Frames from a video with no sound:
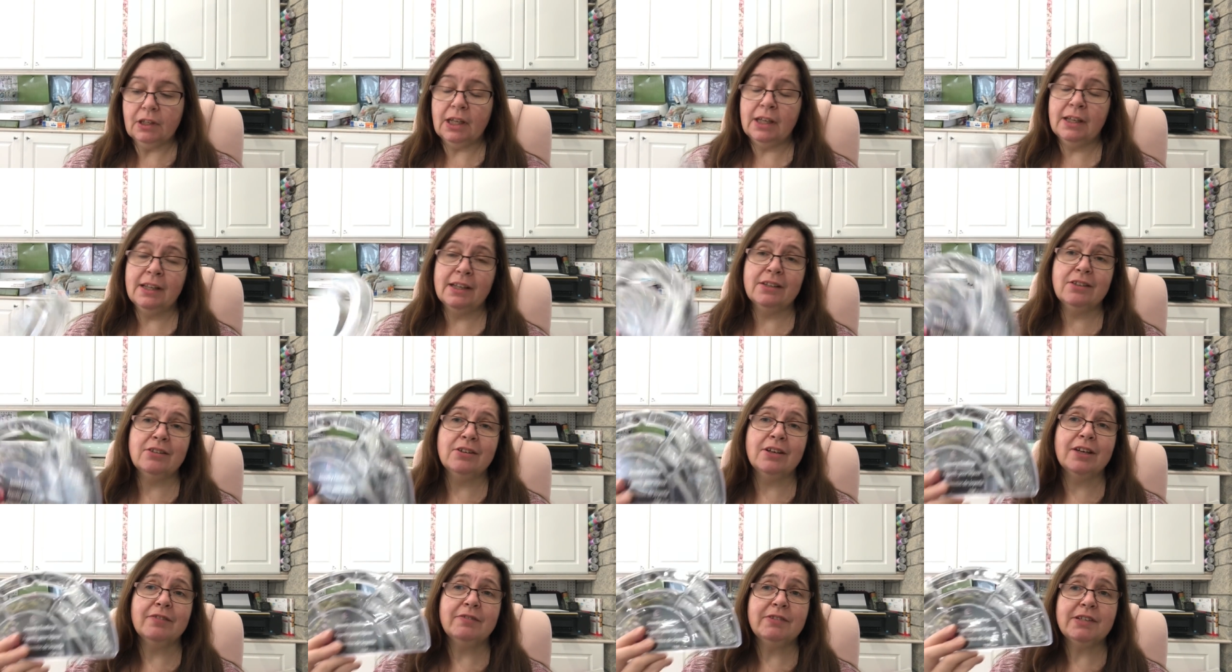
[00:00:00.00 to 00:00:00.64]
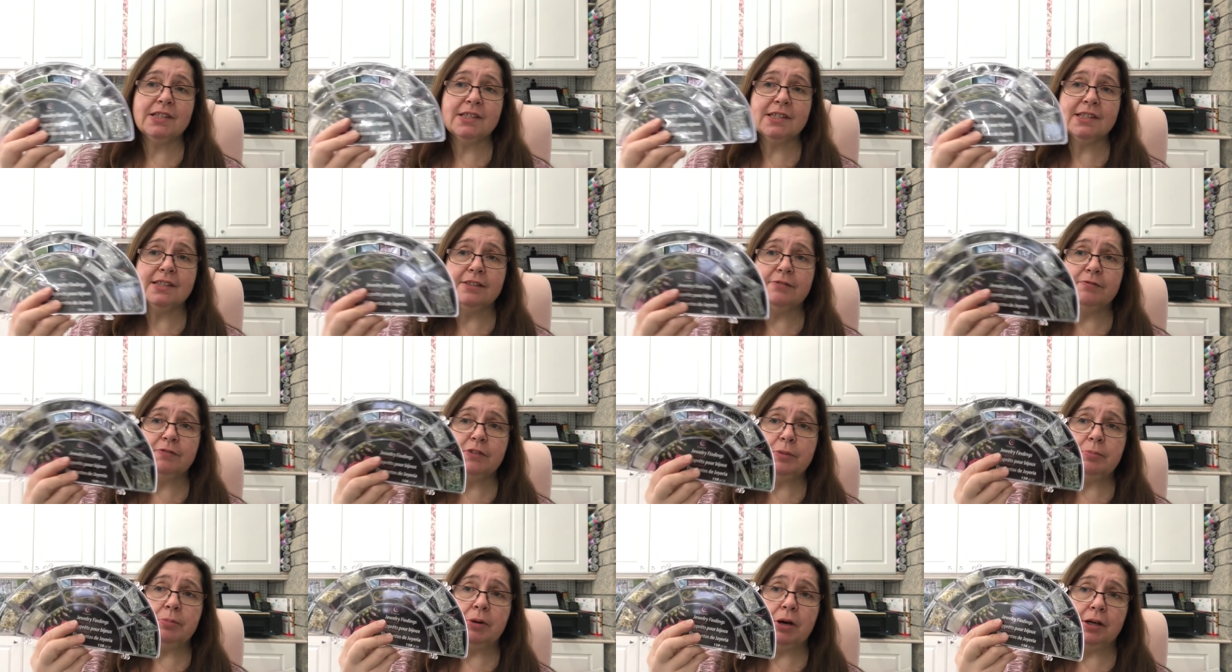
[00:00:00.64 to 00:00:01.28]
And then you have this
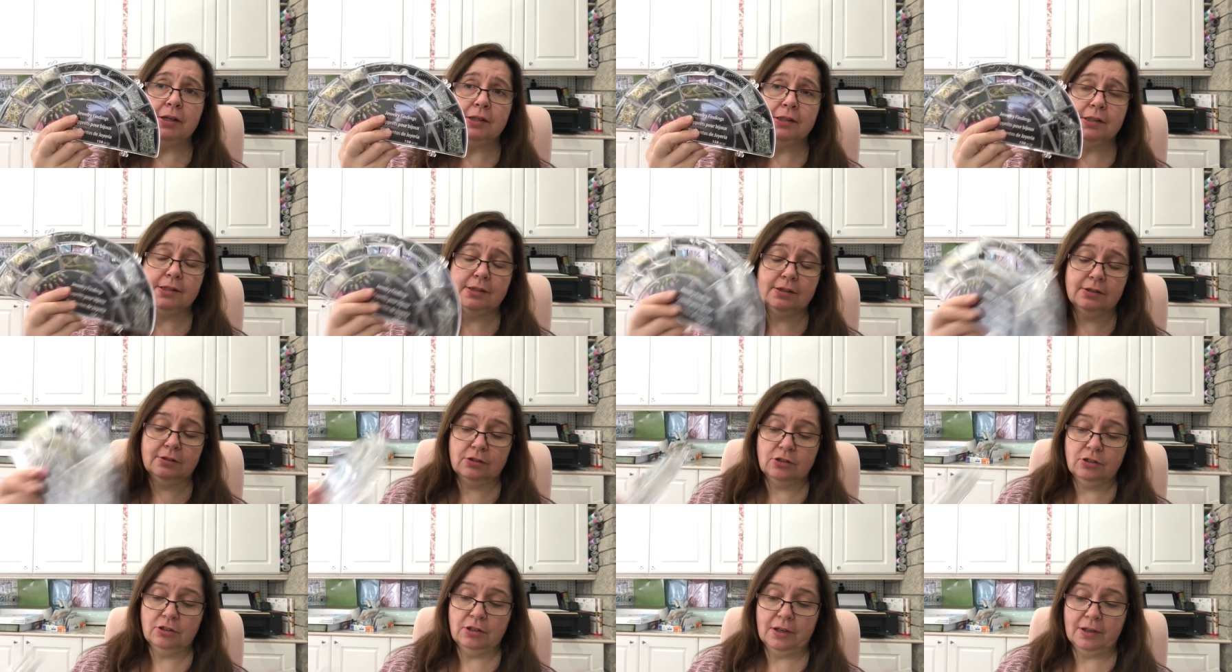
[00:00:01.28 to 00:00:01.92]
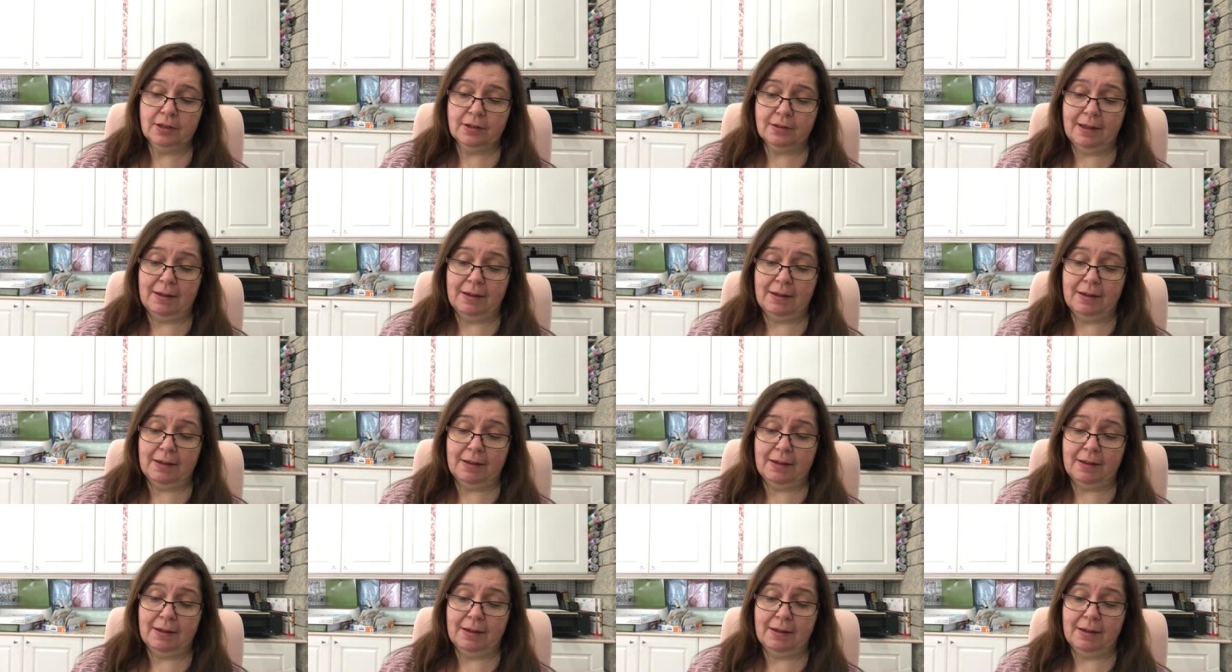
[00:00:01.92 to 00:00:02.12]
nifty box to,